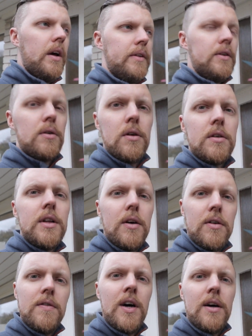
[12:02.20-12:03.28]
and you're locked
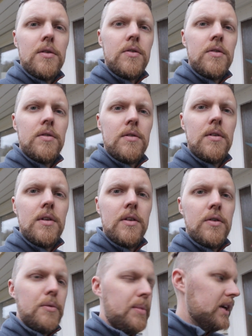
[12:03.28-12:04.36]
out of the house. Let's hope